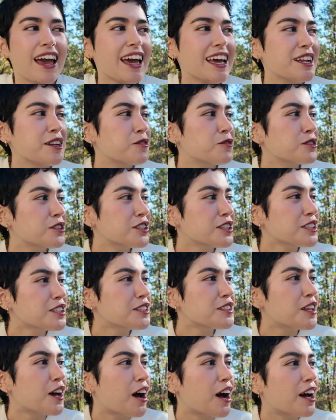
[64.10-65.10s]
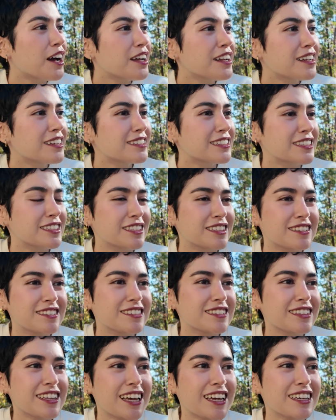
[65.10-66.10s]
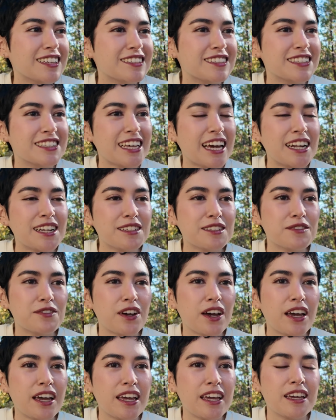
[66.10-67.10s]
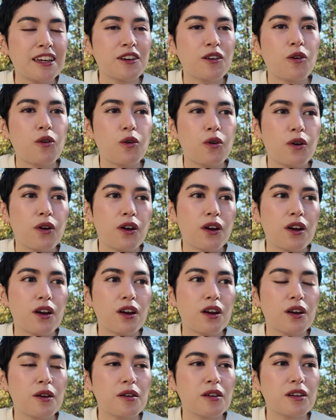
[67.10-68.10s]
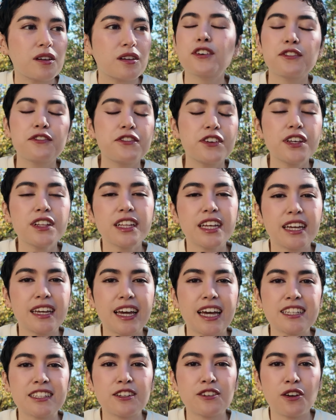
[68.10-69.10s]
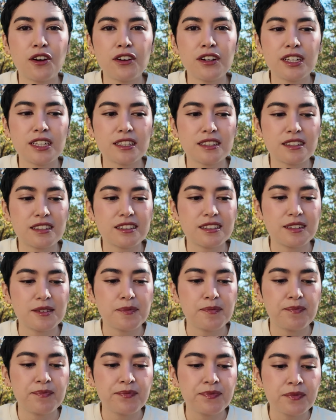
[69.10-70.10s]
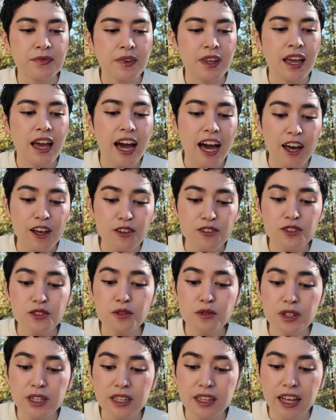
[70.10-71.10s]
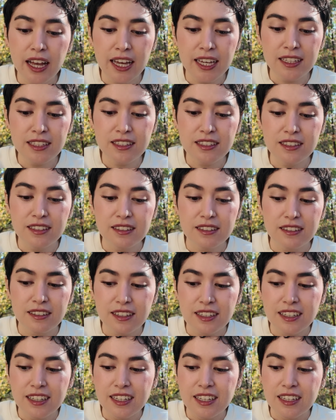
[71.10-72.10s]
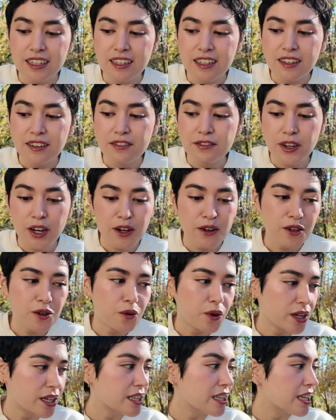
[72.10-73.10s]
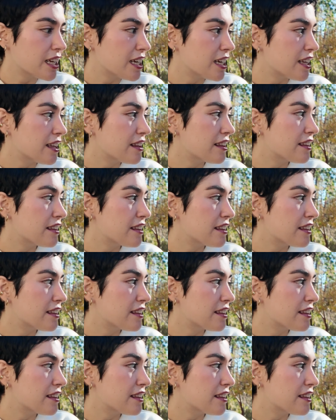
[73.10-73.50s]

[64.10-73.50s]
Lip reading: And it was just not like satisfying or fulfilling as an artist. I also realized very quickly